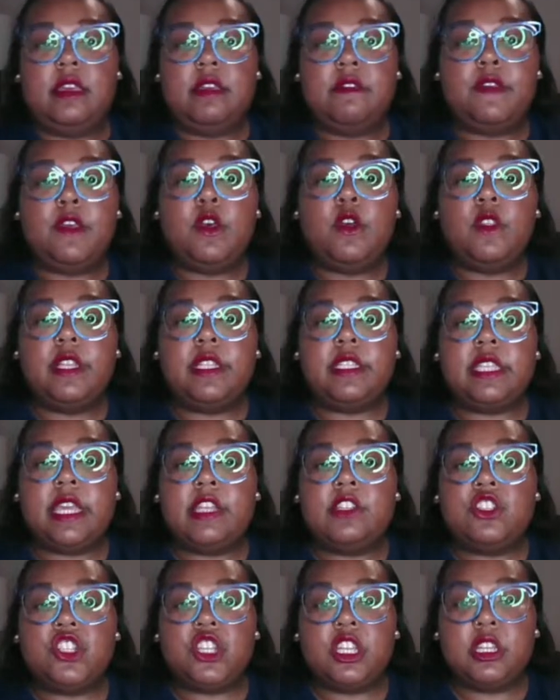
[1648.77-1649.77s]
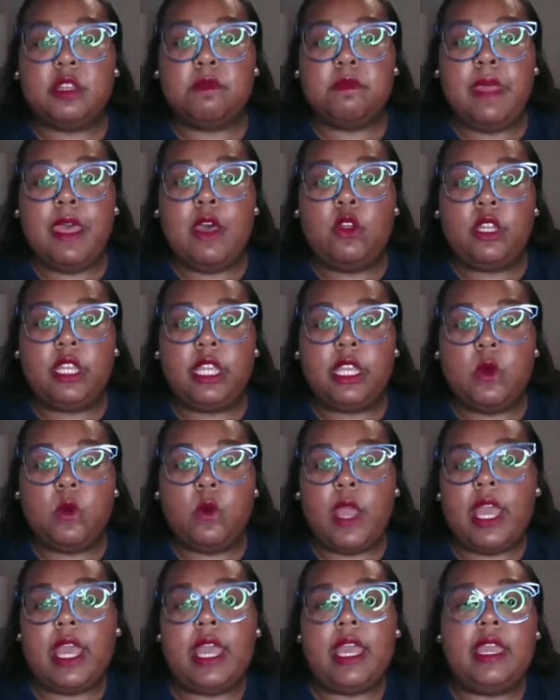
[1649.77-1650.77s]
Feel the tension melting
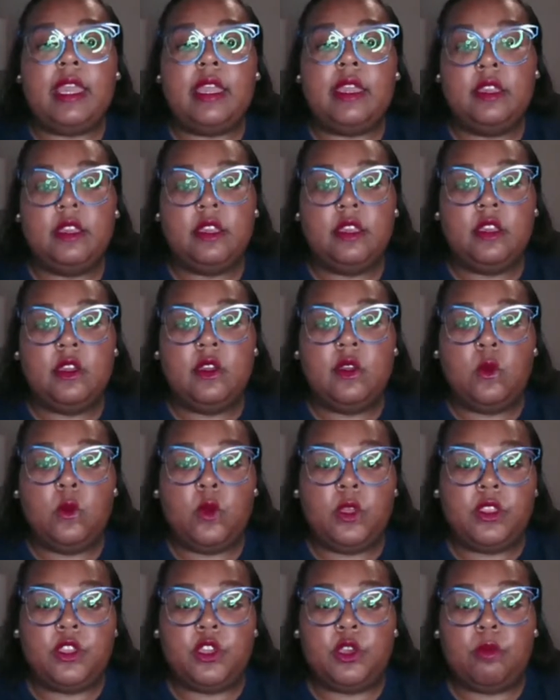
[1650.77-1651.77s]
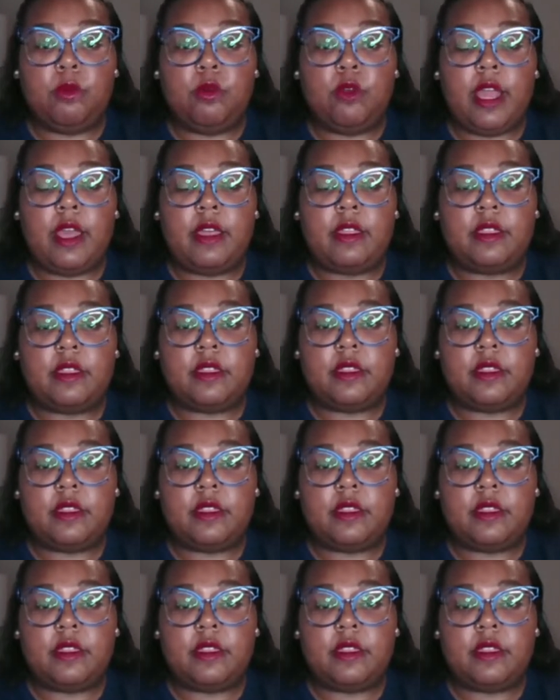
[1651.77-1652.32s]
away with your breath.